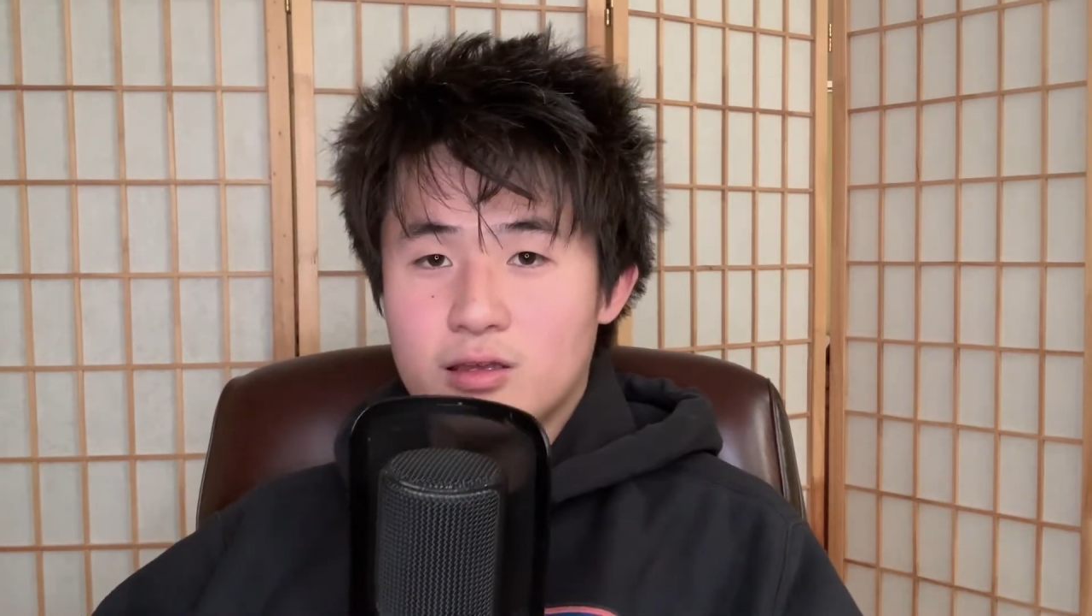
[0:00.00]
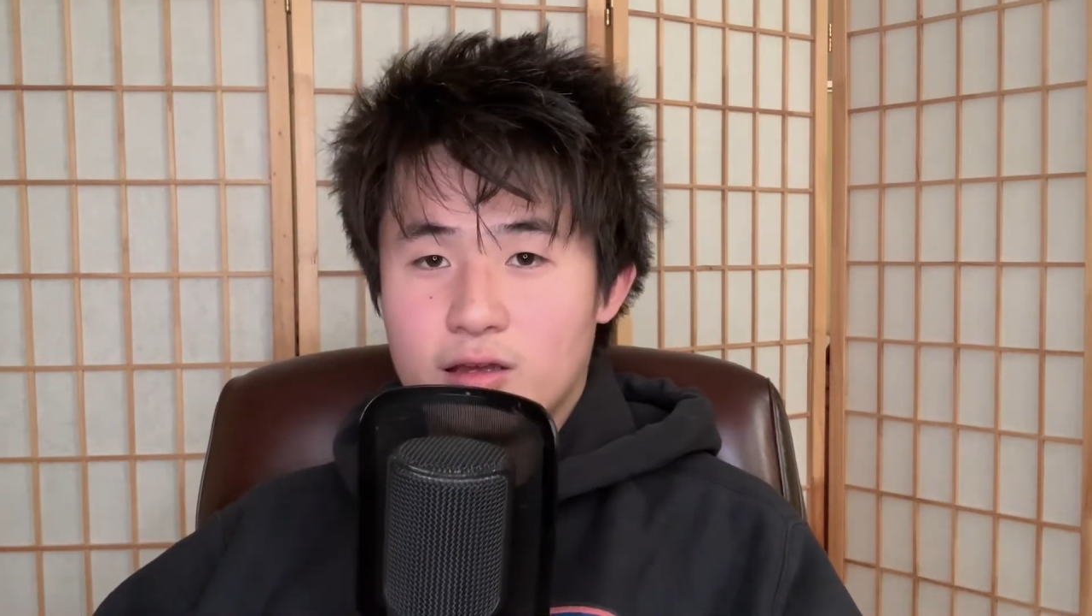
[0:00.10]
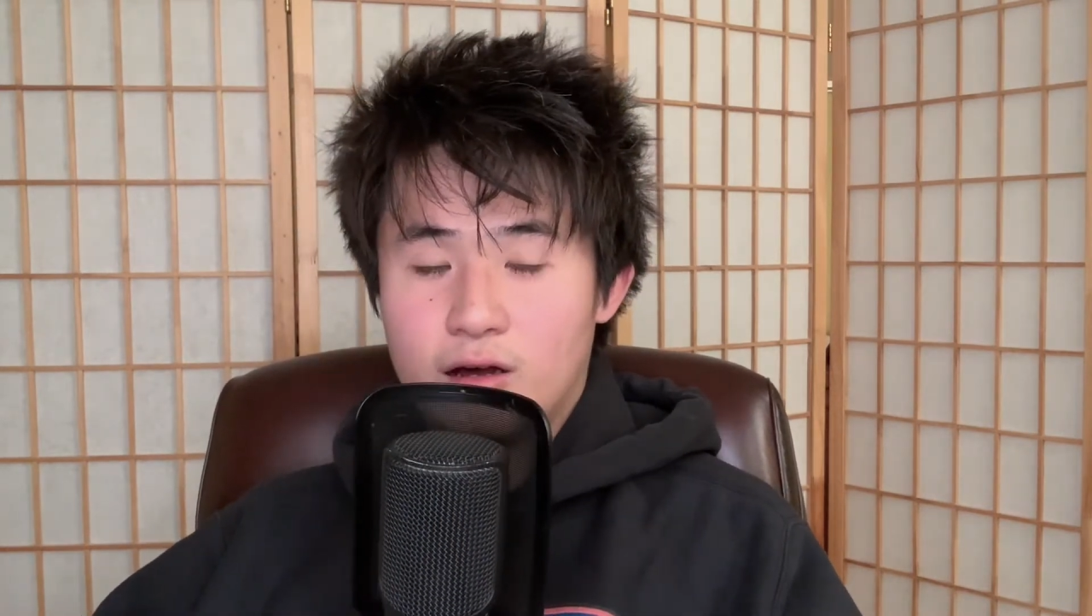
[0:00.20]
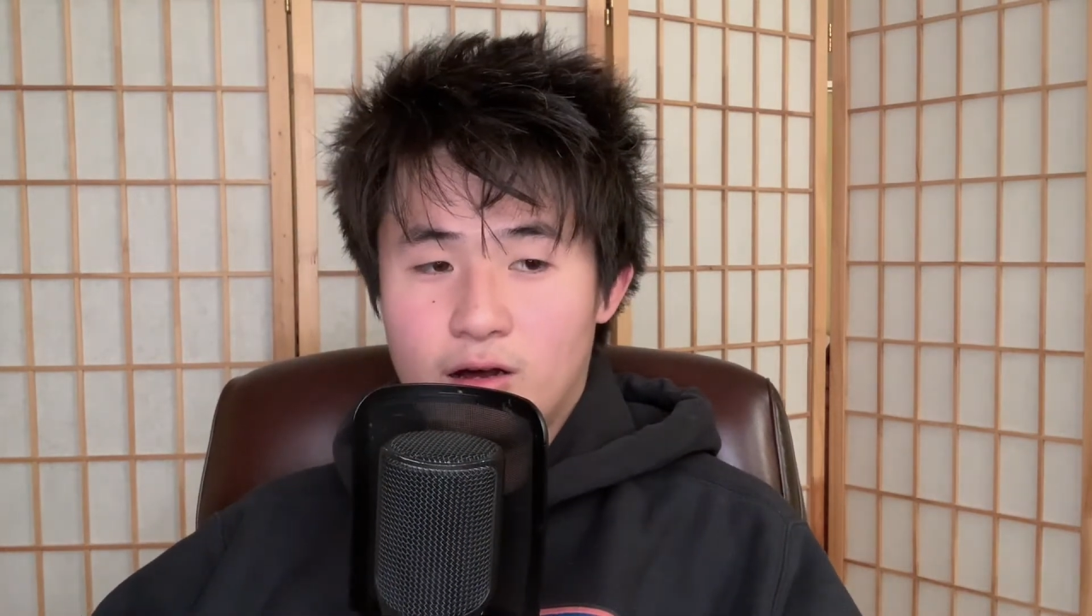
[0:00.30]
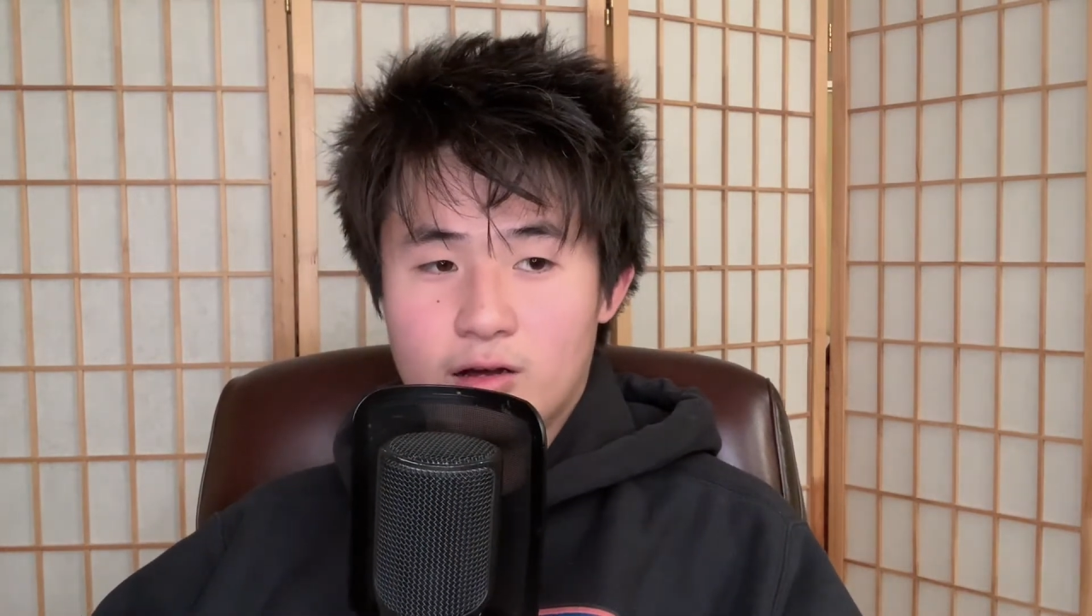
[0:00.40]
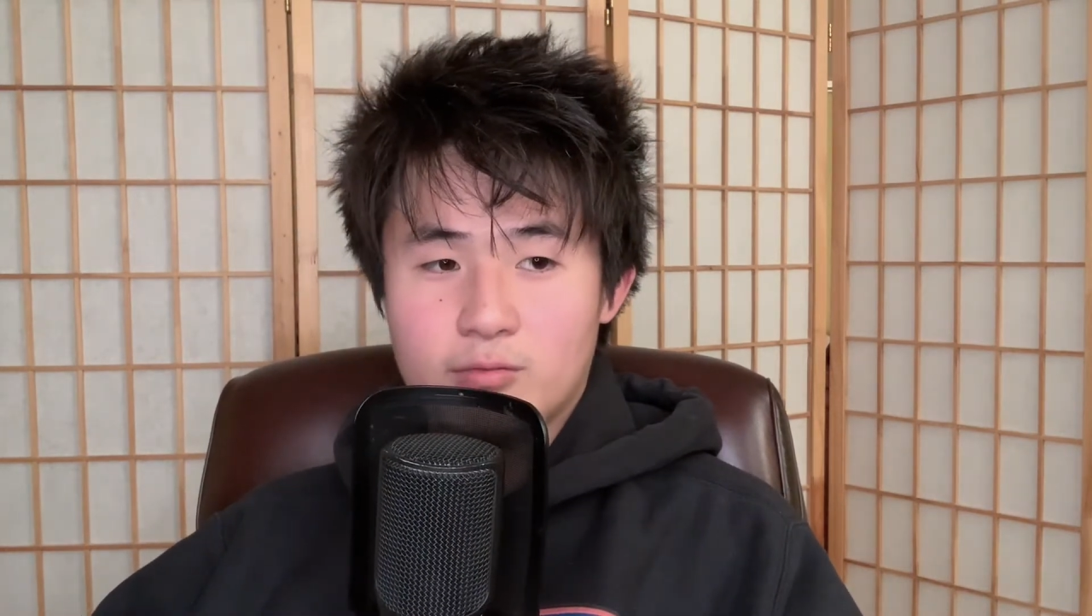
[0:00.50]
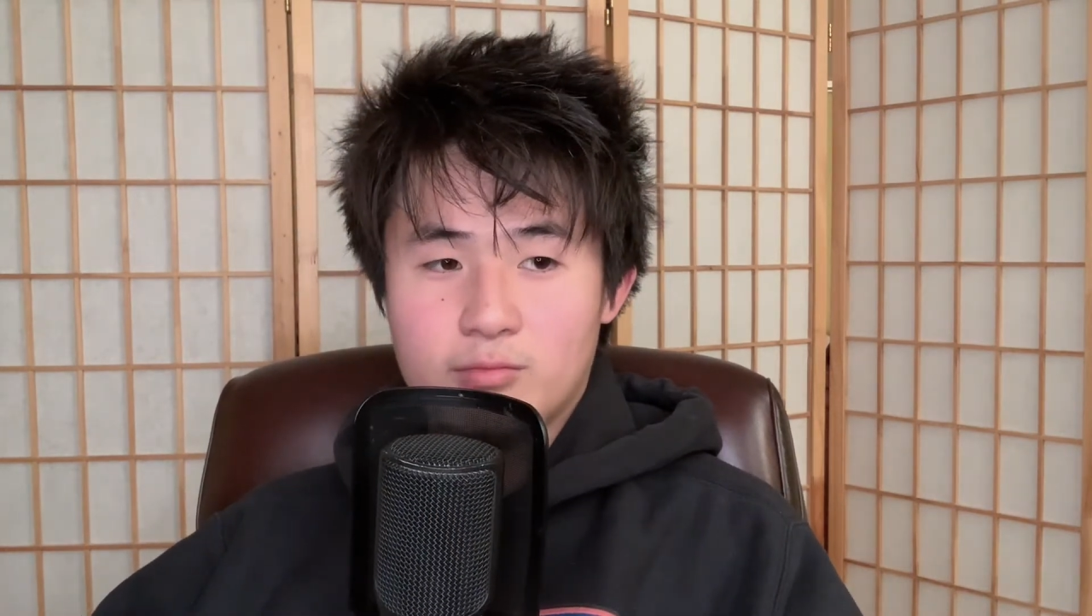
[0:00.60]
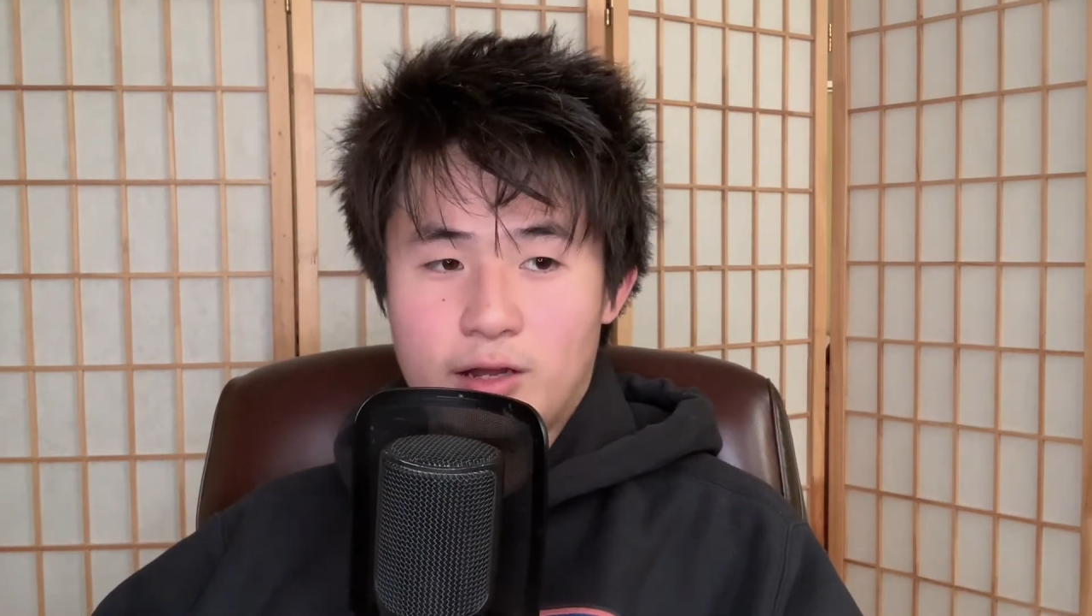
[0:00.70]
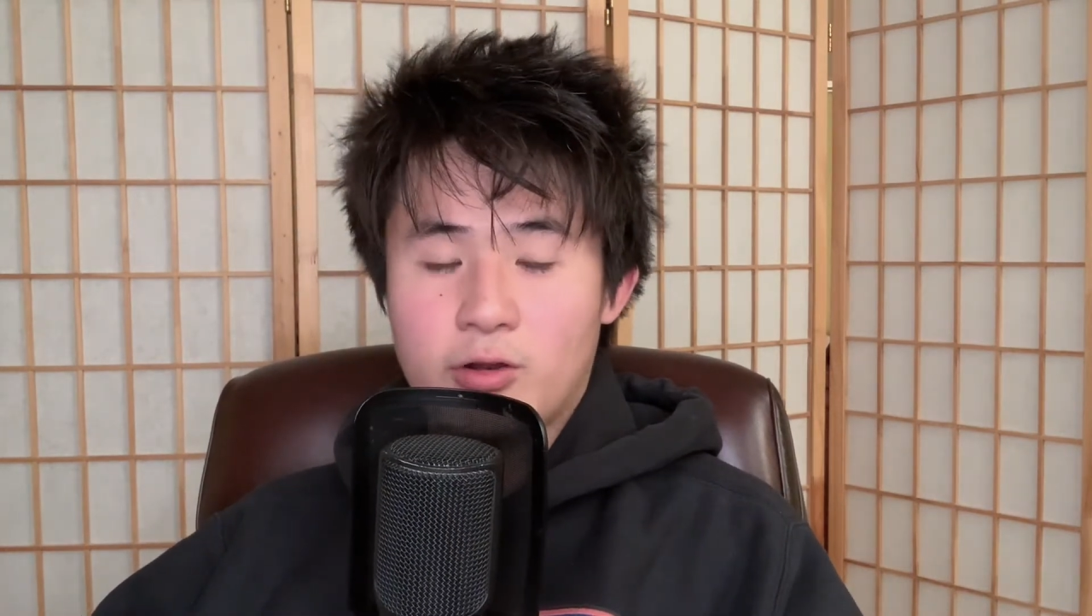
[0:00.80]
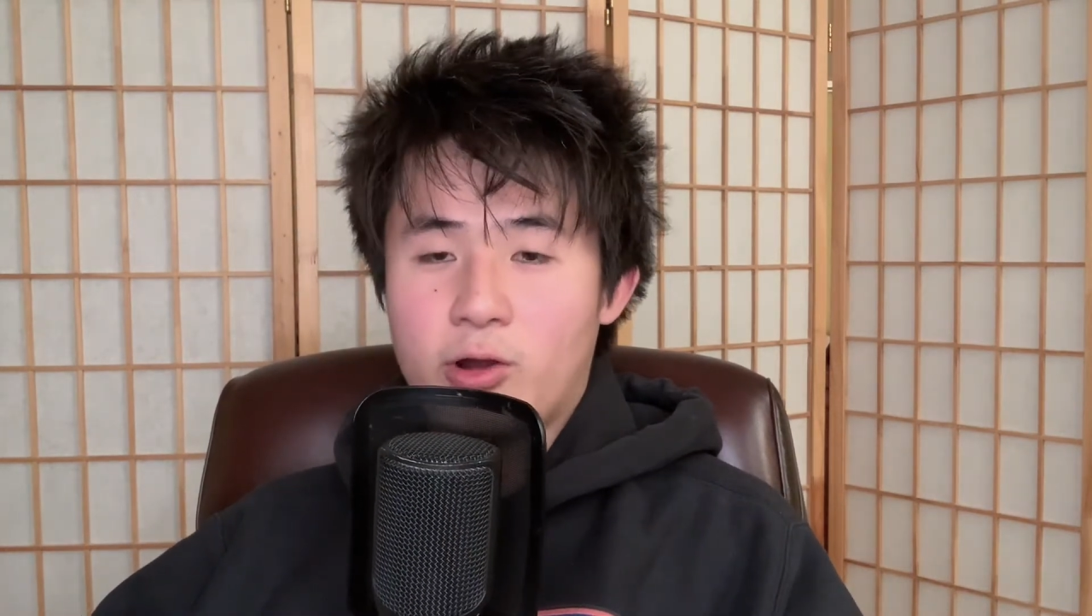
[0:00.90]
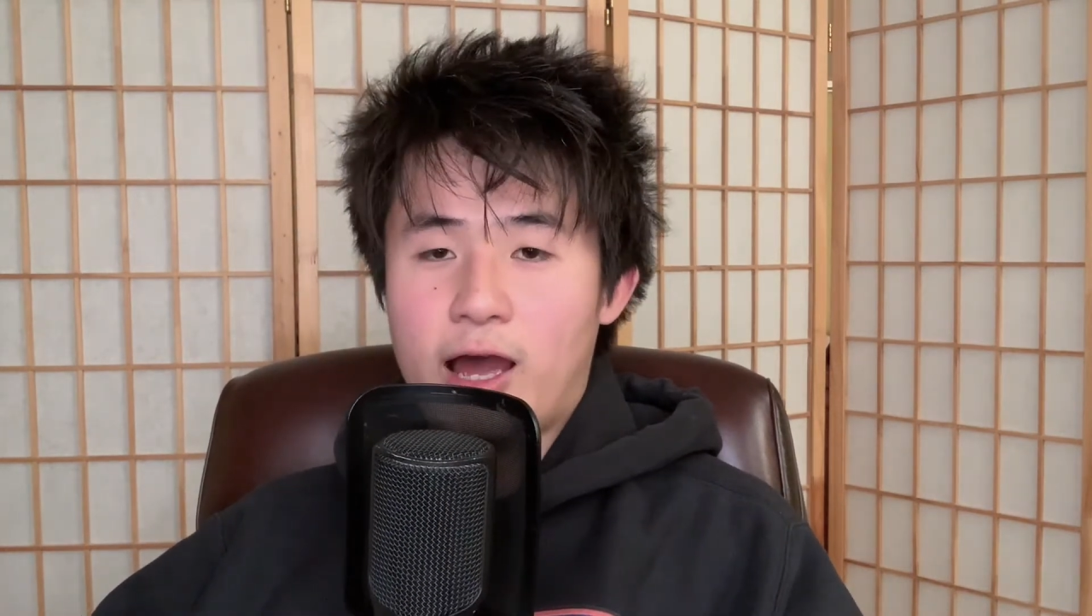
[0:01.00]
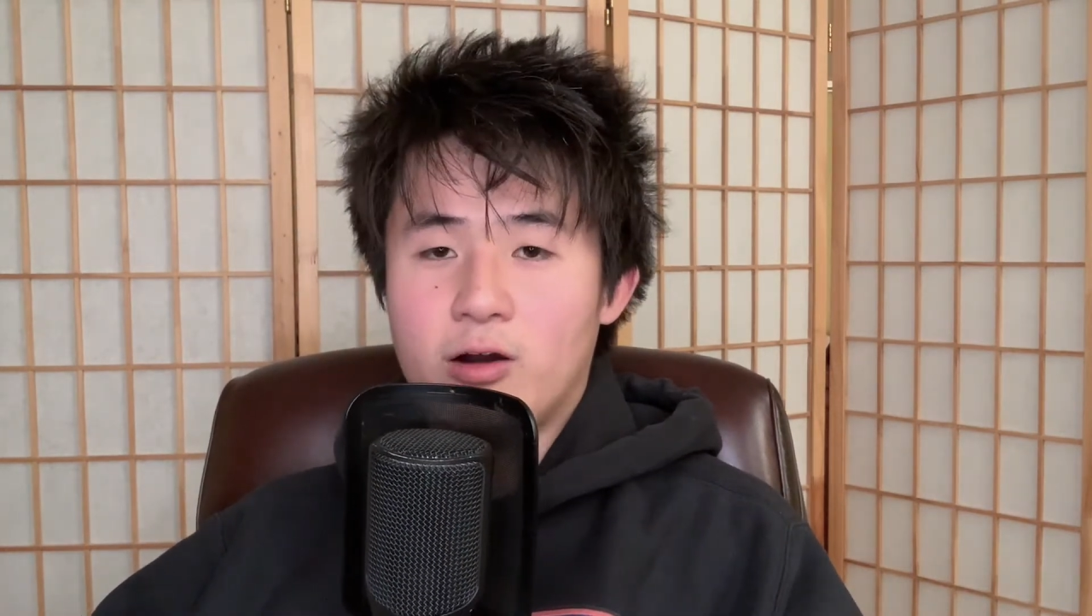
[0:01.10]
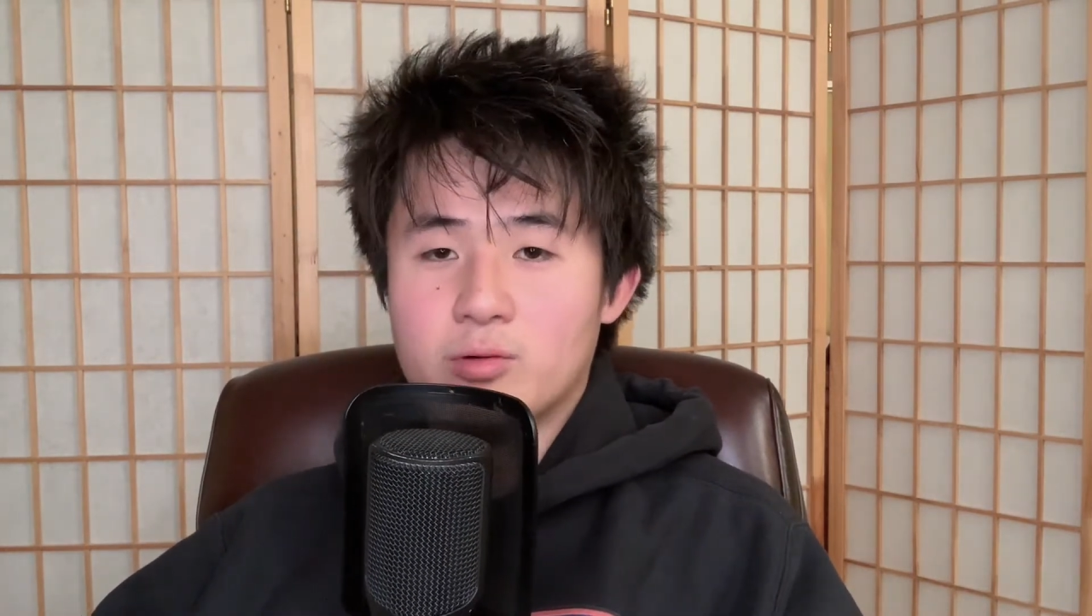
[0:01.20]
I don't know how,